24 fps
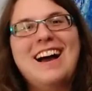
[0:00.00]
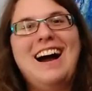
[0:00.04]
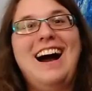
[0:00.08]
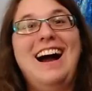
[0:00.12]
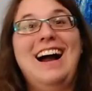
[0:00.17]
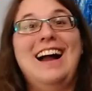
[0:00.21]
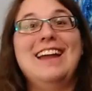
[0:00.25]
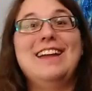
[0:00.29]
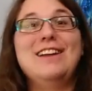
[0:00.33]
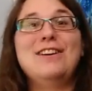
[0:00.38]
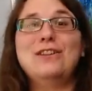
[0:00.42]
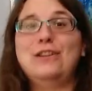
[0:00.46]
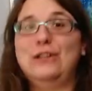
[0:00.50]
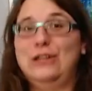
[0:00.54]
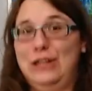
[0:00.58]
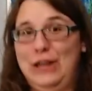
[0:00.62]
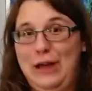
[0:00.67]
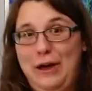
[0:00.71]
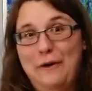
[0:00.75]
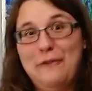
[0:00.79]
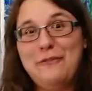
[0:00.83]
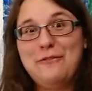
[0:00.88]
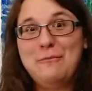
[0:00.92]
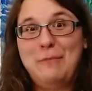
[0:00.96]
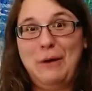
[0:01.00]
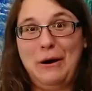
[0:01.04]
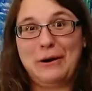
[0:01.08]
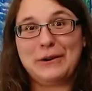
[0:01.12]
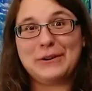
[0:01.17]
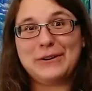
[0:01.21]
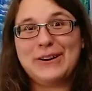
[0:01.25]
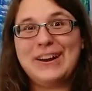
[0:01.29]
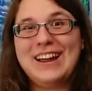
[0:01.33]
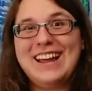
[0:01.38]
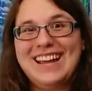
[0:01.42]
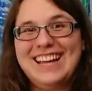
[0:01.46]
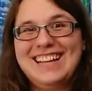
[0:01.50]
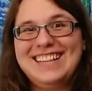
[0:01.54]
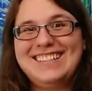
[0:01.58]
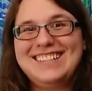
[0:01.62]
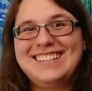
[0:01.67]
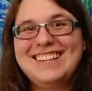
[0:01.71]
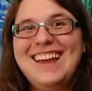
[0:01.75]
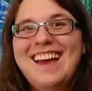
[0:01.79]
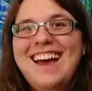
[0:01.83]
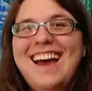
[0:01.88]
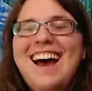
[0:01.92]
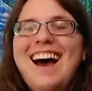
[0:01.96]
I love
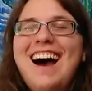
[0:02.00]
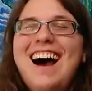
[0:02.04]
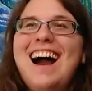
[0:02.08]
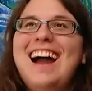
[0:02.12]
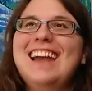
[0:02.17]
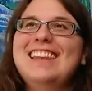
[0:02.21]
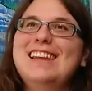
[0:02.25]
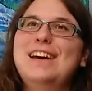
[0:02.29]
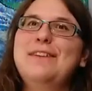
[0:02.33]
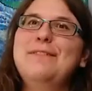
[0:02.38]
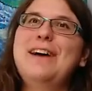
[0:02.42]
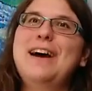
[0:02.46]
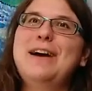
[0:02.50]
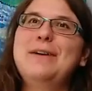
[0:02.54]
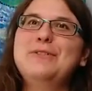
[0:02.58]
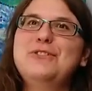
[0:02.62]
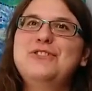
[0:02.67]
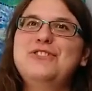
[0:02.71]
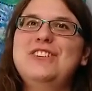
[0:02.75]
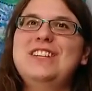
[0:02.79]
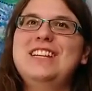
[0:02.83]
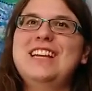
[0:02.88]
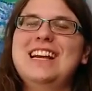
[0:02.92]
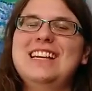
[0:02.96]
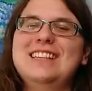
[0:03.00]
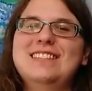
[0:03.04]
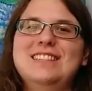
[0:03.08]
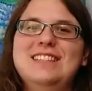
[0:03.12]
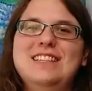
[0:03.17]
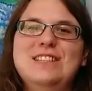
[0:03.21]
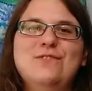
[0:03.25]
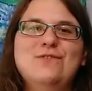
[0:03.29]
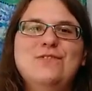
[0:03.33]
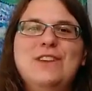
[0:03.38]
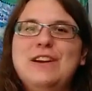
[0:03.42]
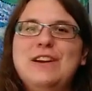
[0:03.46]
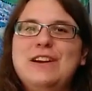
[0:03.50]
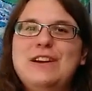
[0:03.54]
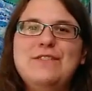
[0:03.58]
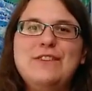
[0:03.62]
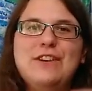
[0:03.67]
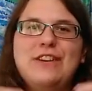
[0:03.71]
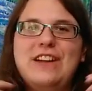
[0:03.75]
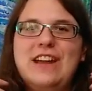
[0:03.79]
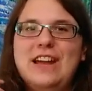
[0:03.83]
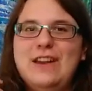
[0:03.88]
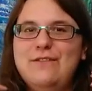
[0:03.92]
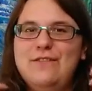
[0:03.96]
Margaret. I love how she has this very,
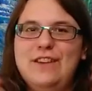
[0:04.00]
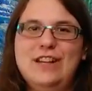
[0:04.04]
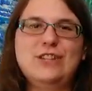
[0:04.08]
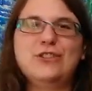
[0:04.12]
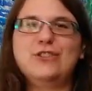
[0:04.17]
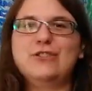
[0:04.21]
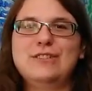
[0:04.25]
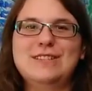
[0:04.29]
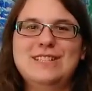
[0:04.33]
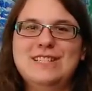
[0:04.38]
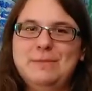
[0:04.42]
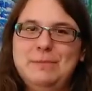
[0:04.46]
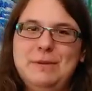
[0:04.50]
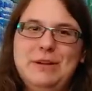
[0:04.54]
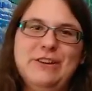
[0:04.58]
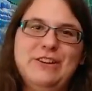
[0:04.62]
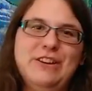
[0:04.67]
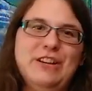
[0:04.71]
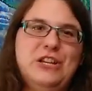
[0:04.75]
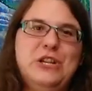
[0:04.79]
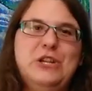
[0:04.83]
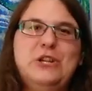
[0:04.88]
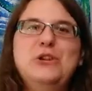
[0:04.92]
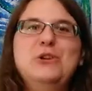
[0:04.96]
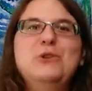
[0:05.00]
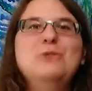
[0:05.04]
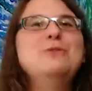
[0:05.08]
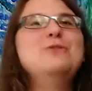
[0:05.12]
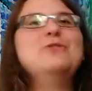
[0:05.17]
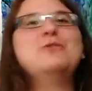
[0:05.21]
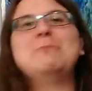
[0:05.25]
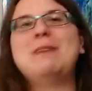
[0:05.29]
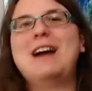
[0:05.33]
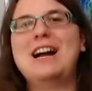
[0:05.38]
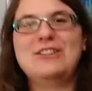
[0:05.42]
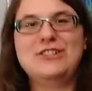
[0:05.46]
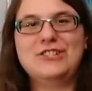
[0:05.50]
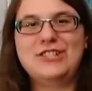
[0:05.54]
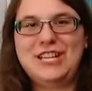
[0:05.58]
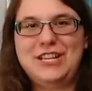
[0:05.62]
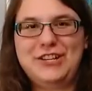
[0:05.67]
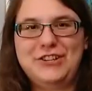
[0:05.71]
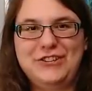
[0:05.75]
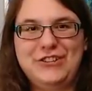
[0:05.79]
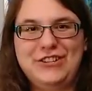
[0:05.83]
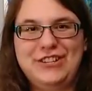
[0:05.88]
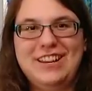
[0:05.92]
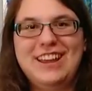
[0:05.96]
very adventurous spirit and huge
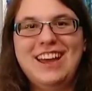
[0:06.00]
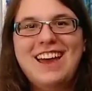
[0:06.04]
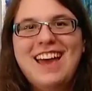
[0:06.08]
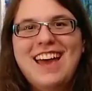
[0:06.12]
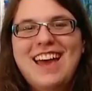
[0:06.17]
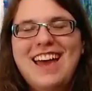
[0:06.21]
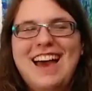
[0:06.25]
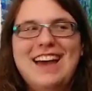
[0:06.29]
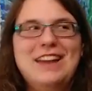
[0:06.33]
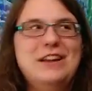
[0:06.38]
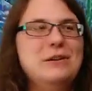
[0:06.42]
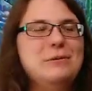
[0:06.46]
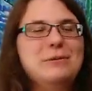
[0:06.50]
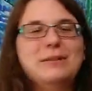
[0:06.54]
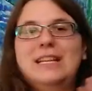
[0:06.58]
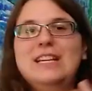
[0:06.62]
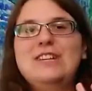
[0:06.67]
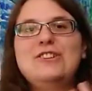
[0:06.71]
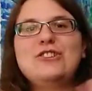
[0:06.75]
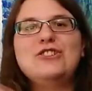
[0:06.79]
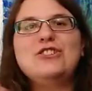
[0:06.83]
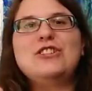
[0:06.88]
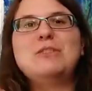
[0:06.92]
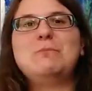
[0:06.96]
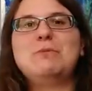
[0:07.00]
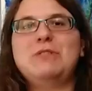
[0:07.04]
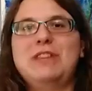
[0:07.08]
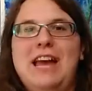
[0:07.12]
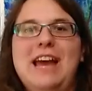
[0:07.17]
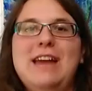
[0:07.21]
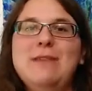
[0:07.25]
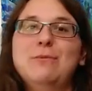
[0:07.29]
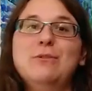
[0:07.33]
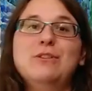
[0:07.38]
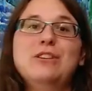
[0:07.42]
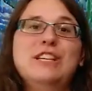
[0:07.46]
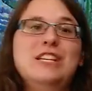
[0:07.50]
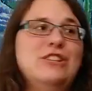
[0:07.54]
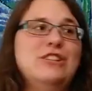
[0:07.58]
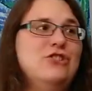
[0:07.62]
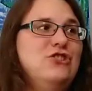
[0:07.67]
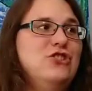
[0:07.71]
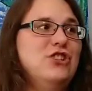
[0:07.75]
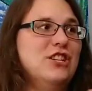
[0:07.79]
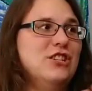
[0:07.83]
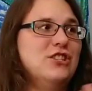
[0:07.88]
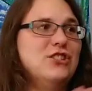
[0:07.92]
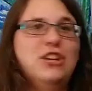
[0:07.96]
imagination. And her relationship with Edward is
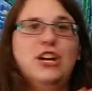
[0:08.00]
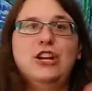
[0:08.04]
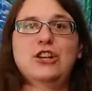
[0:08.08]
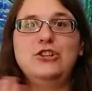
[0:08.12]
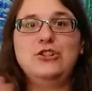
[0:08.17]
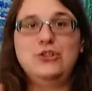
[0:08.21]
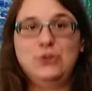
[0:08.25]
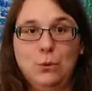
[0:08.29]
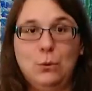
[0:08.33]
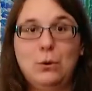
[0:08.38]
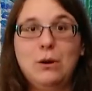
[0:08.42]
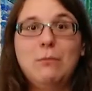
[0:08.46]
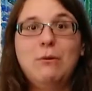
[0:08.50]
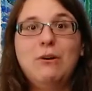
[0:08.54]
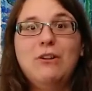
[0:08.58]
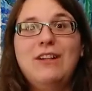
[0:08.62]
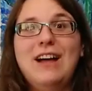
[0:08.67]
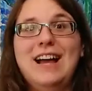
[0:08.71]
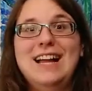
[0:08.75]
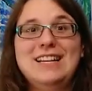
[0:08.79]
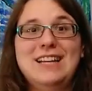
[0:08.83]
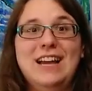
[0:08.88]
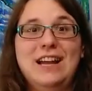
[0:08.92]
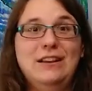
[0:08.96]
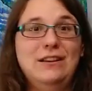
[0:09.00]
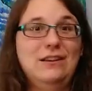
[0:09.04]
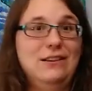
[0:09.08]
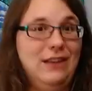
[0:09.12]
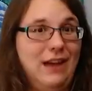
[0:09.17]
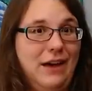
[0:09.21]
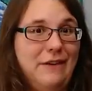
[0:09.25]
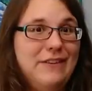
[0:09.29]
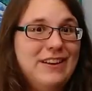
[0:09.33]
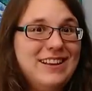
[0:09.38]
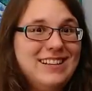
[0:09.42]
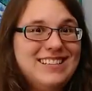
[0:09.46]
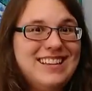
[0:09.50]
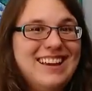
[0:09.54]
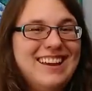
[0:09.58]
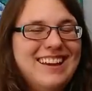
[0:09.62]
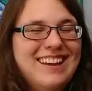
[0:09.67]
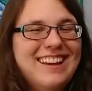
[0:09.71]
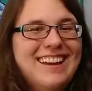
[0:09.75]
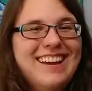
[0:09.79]
just adorable, and I love it.